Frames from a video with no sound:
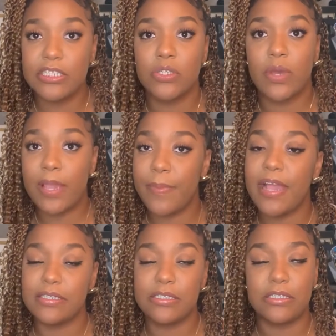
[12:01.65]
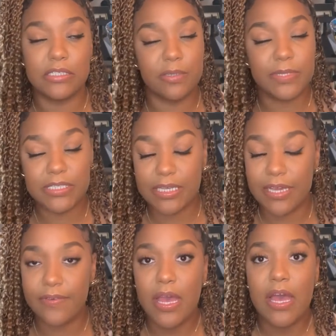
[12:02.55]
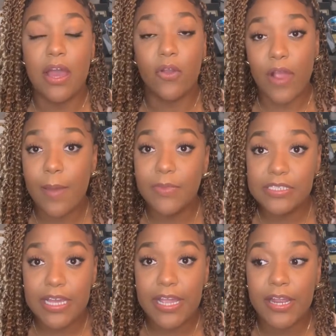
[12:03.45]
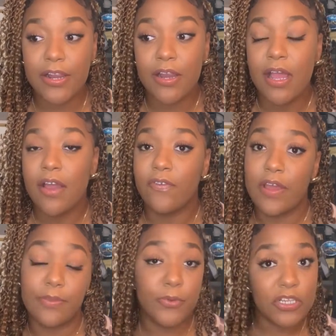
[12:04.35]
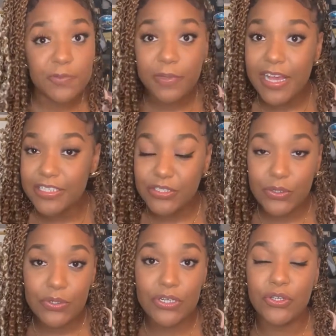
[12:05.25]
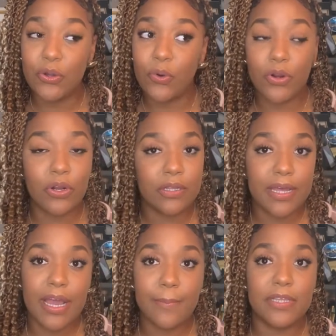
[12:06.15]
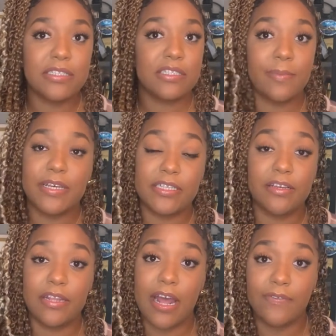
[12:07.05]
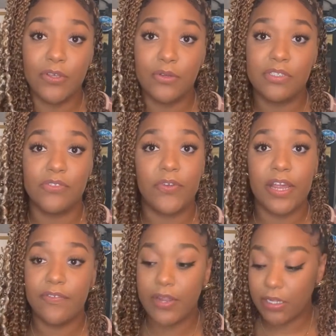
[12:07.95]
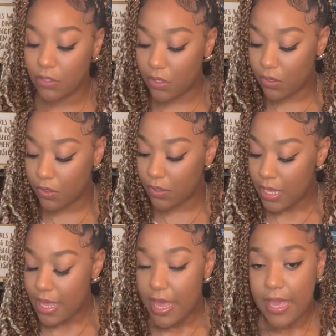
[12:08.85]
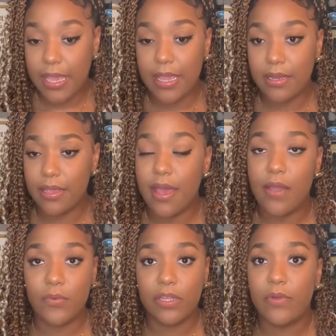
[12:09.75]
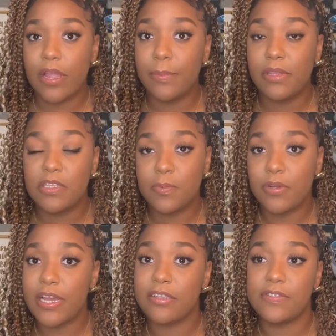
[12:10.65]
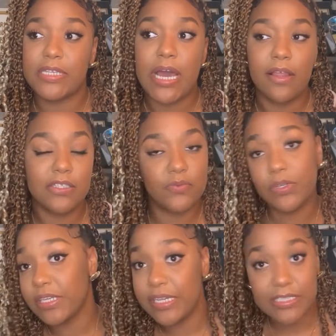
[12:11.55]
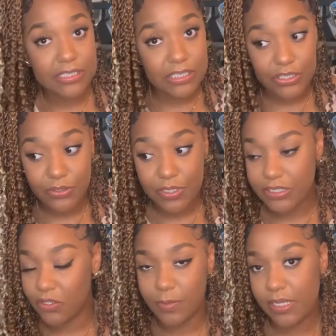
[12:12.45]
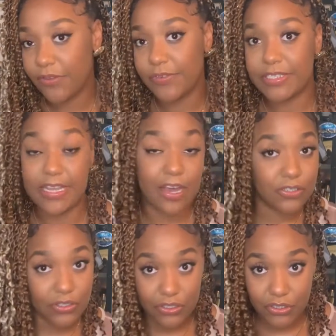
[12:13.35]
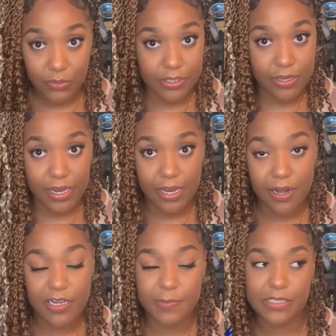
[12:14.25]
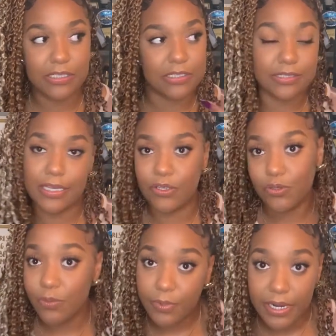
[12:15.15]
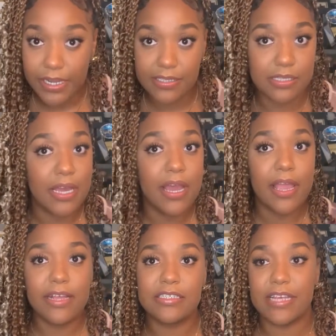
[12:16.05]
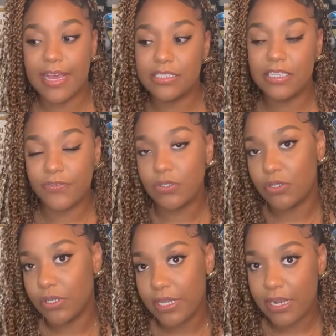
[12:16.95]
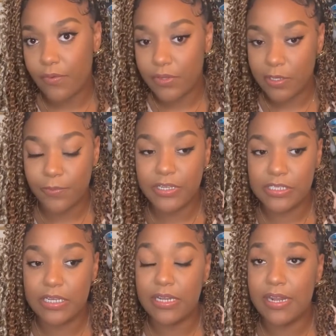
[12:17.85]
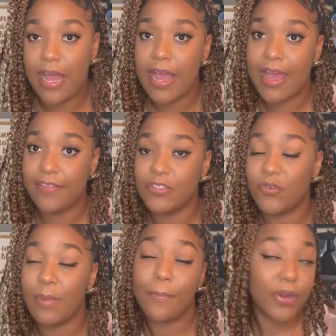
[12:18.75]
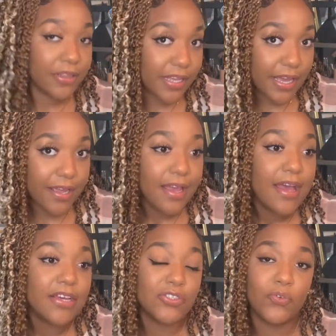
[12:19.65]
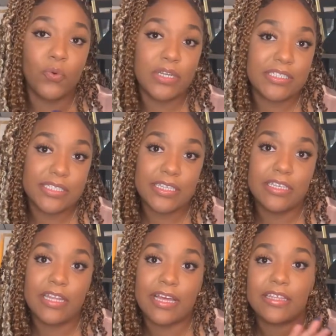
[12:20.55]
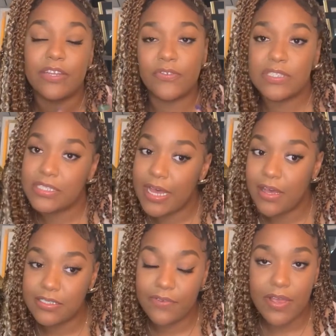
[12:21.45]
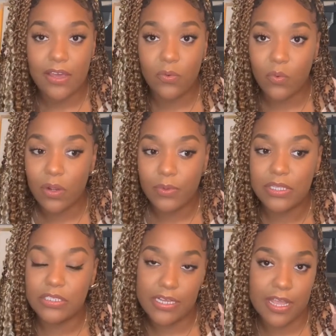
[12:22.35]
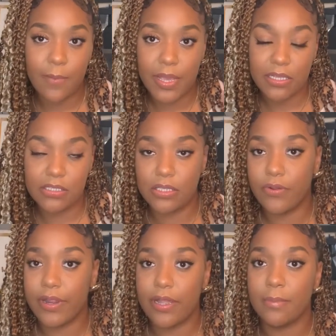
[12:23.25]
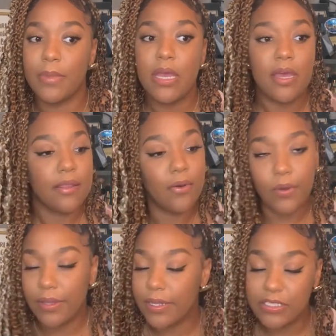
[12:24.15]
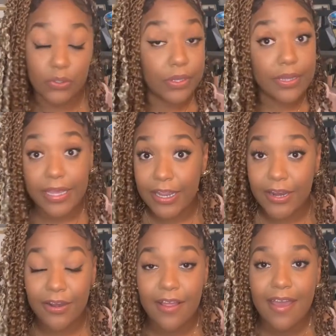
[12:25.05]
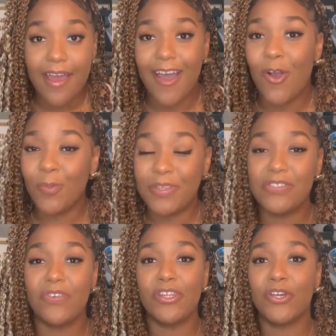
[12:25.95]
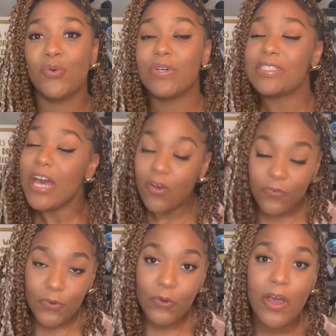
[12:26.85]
So 8 packs is just to be safe. Grab this hair at the beauty supply store. You can order it online, but this is the best hair that I've used. It's very, very long. And yeah, I really recommend this protective style. It's really easy to do. There's so many different styles you can do with your hair, especially just like you do braids. It just adds a different look and I really appreciated it. I had this for my birthday. So if you want to see like the different styles I've kind of worn with it, check out my Instagram. It's on there. I hope this video was helpful.